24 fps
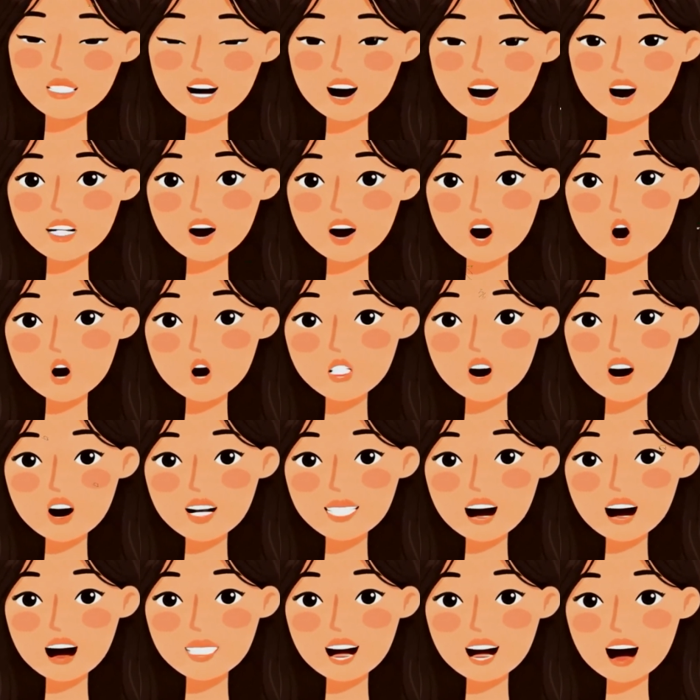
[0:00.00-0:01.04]
traditional
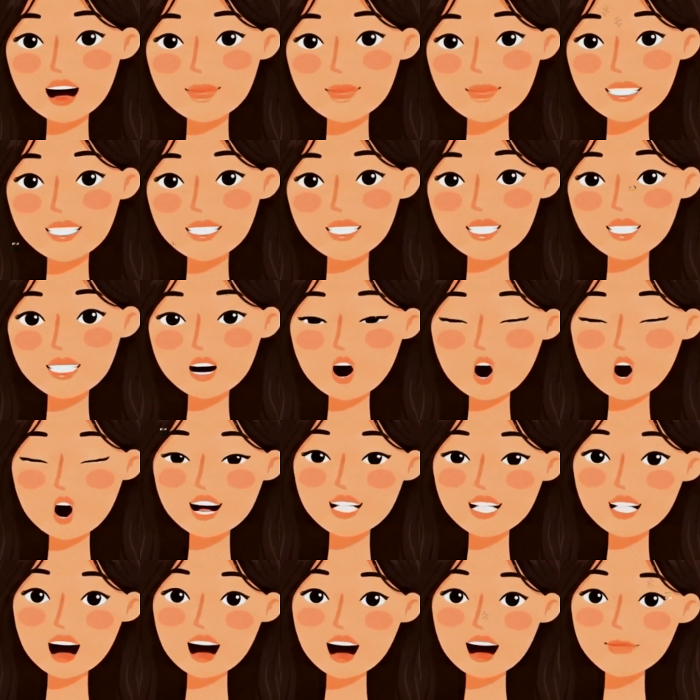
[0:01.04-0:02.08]
rules of development
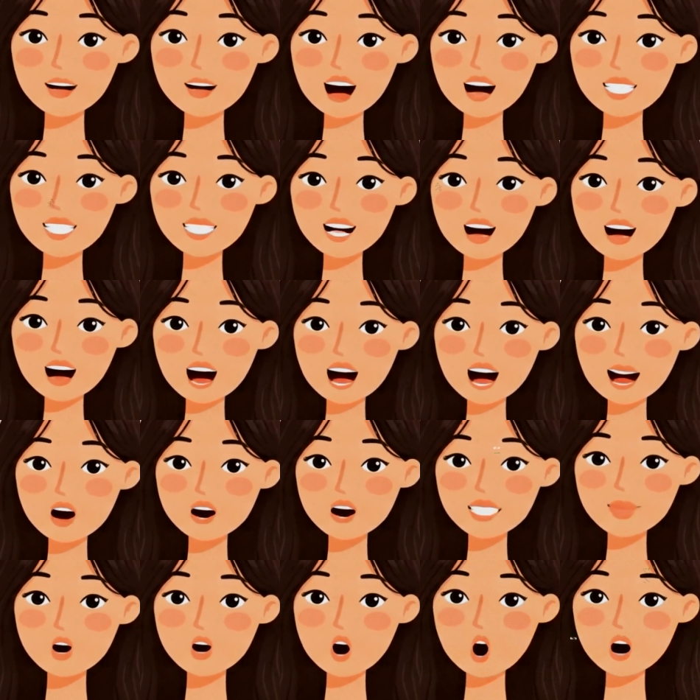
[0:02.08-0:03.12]
without sacrificing an
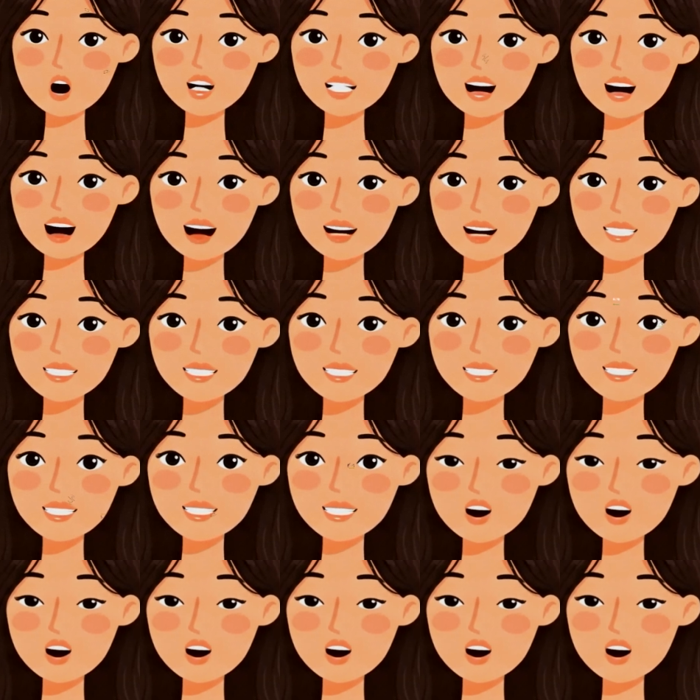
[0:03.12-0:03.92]
ounce of quality.